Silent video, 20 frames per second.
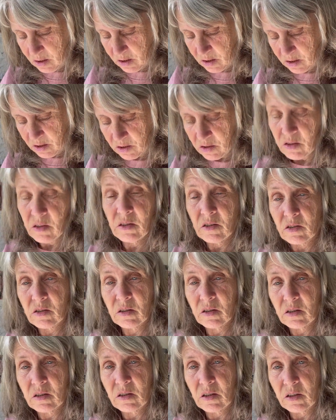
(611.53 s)
is
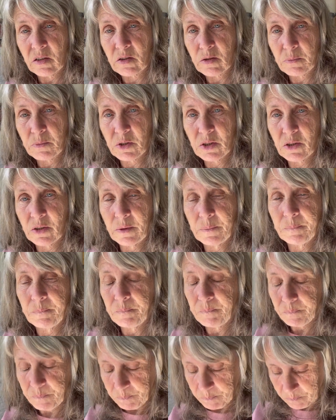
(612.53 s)
going to take some time.
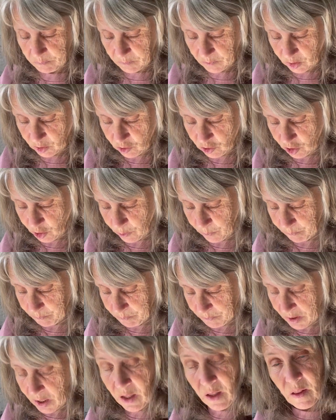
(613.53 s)
So
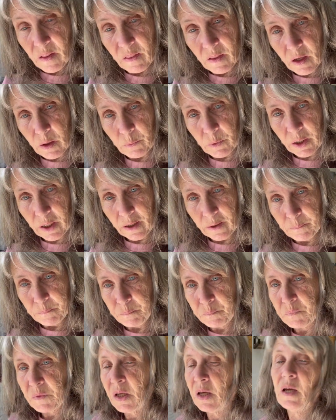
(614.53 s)
there we are.
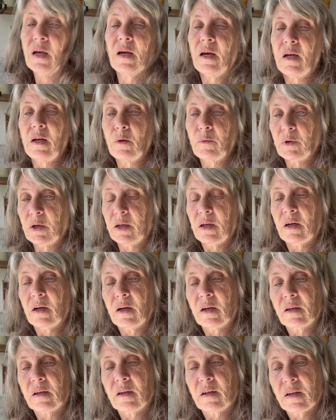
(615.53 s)
Anyway,
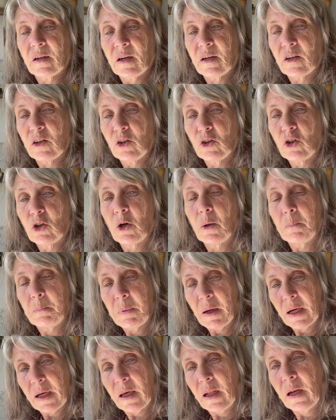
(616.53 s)
I'm going to carry on
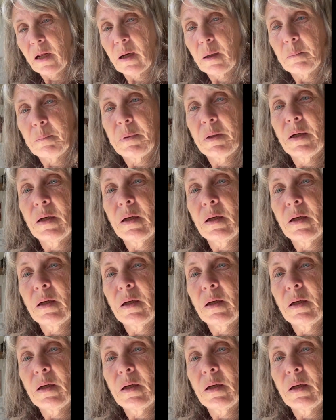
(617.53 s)
bagging up